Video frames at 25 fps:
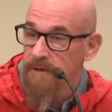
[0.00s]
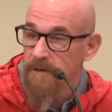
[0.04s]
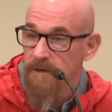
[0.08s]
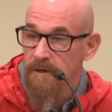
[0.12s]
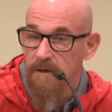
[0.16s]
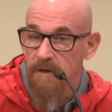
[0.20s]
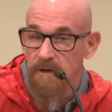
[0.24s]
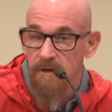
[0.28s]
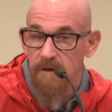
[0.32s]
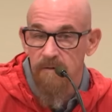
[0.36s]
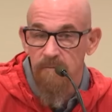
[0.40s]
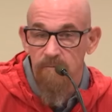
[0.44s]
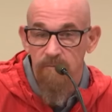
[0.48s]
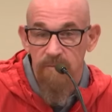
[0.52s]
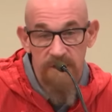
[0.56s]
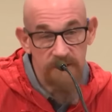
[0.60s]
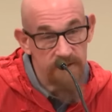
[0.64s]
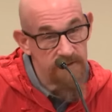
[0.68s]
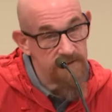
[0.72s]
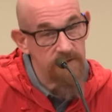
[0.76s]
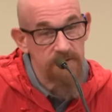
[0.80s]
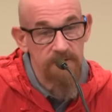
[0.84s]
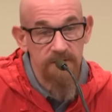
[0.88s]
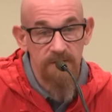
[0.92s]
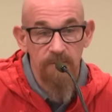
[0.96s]
but
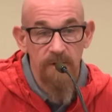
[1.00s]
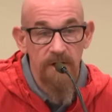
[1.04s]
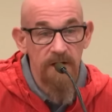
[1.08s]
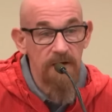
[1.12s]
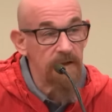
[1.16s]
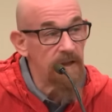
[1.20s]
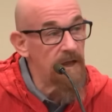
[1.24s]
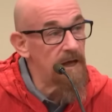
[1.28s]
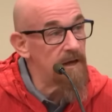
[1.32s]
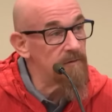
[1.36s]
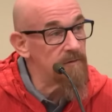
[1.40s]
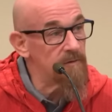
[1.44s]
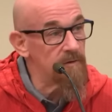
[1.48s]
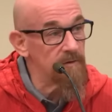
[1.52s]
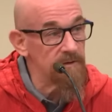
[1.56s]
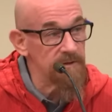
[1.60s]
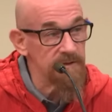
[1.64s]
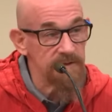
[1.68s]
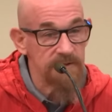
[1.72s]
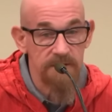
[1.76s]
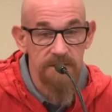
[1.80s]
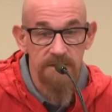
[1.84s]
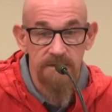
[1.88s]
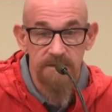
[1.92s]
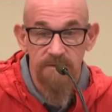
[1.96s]
it certainly made a loud
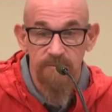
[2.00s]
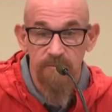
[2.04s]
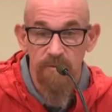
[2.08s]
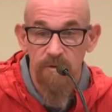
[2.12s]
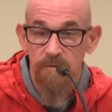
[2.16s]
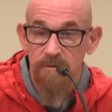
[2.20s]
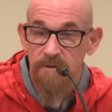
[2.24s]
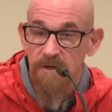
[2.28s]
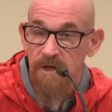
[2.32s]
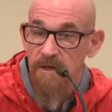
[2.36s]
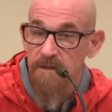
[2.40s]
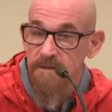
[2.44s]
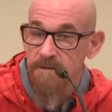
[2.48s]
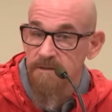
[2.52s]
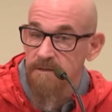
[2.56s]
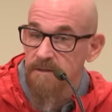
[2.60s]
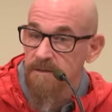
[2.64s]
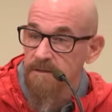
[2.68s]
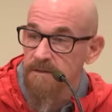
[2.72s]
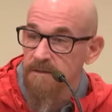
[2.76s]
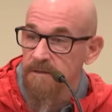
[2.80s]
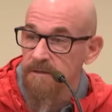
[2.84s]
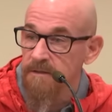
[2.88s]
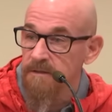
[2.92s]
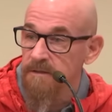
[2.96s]
noise that spooked us
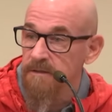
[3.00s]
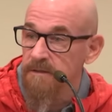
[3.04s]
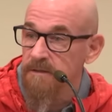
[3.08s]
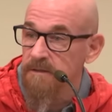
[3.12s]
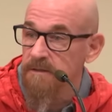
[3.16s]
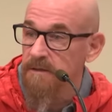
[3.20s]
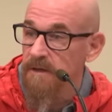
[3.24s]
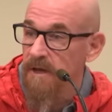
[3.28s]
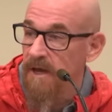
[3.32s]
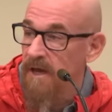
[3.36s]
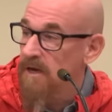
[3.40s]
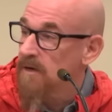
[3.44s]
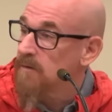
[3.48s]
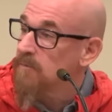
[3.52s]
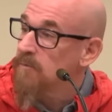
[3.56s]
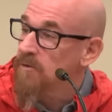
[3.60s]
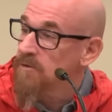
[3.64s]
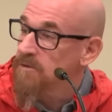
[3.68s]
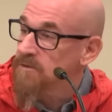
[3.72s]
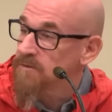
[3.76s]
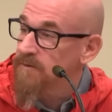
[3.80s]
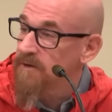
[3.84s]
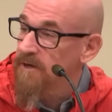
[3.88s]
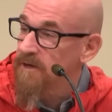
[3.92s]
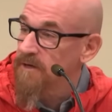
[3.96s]
and the
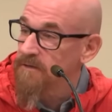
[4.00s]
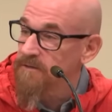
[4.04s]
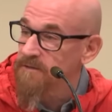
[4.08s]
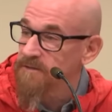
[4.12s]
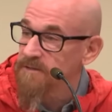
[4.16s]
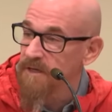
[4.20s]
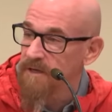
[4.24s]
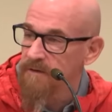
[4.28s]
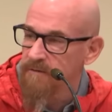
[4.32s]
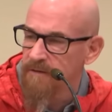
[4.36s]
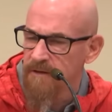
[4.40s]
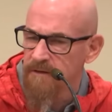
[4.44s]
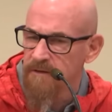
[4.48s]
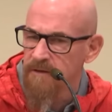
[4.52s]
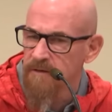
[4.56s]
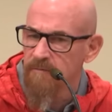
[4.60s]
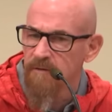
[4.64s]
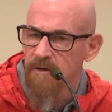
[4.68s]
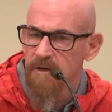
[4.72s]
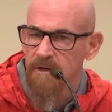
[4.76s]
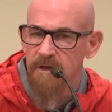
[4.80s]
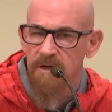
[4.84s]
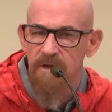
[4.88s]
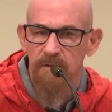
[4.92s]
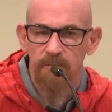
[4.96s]
animals we had on set. I think
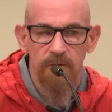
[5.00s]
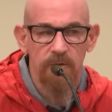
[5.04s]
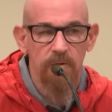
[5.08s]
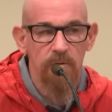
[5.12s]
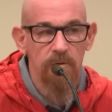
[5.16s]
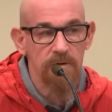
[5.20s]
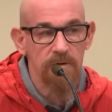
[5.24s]
we had a couple of